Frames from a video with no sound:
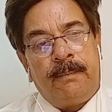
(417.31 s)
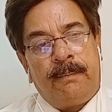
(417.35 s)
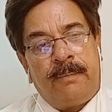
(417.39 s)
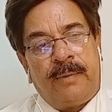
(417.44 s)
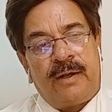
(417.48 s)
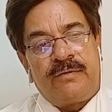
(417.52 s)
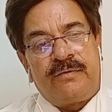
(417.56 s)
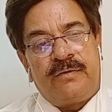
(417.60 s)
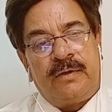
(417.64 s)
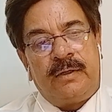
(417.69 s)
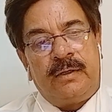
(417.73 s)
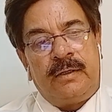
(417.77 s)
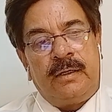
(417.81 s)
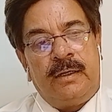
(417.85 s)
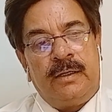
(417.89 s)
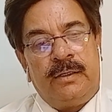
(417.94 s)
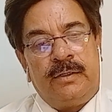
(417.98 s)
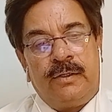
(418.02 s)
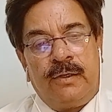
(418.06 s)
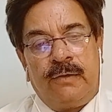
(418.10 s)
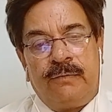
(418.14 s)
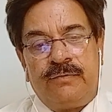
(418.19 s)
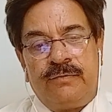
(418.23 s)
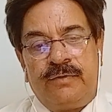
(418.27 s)

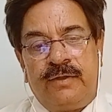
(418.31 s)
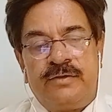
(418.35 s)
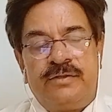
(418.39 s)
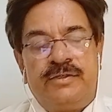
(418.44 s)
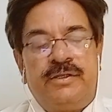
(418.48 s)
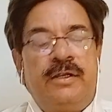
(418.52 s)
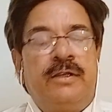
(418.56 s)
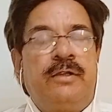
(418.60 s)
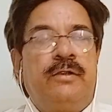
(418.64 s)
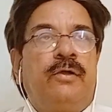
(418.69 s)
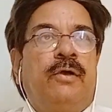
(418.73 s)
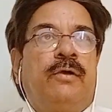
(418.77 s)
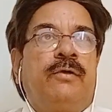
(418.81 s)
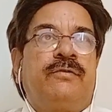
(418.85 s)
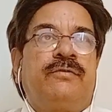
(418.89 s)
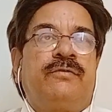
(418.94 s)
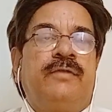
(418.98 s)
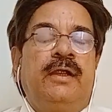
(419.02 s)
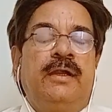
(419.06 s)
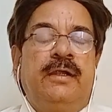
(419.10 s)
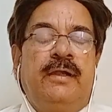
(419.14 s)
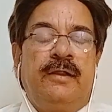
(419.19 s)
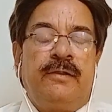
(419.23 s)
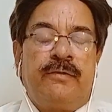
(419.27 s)
percentage of the zinc
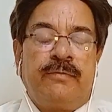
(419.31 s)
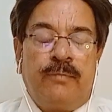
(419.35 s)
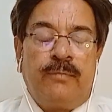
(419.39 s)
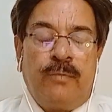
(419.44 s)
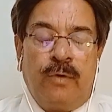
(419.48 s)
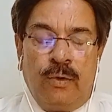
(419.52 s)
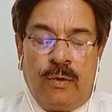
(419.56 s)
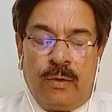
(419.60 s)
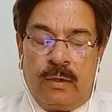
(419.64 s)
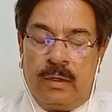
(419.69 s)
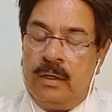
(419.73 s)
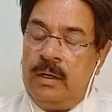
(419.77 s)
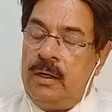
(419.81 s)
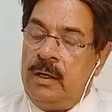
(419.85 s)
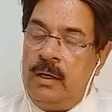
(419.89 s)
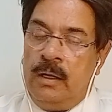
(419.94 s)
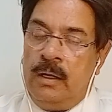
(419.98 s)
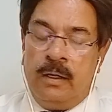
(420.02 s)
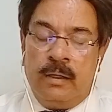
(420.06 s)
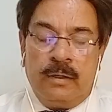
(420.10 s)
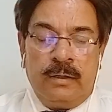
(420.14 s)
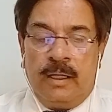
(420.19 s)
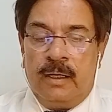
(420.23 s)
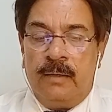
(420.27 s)
oxide is more,
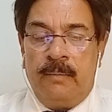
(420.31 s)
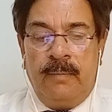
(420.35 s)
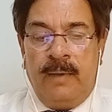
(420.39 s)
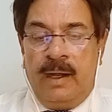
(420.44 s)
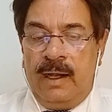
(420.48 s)
then